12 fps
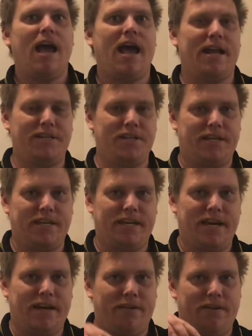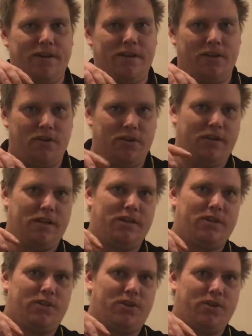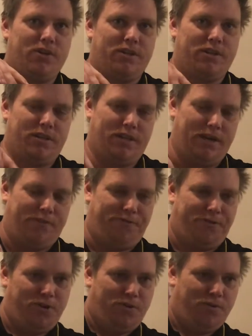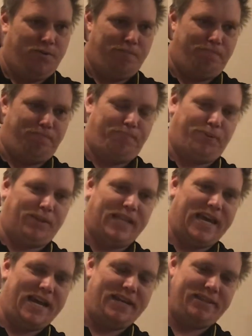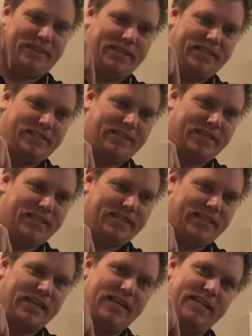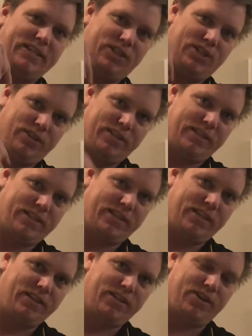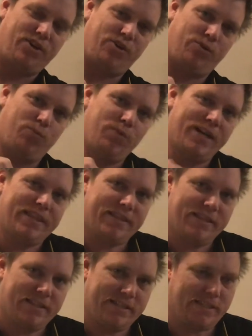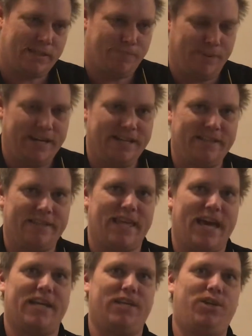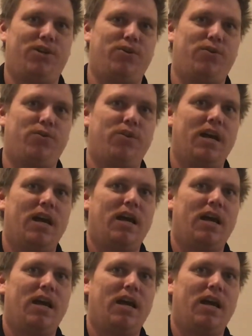And you can get you if you plant these things into the silicone with the spin that you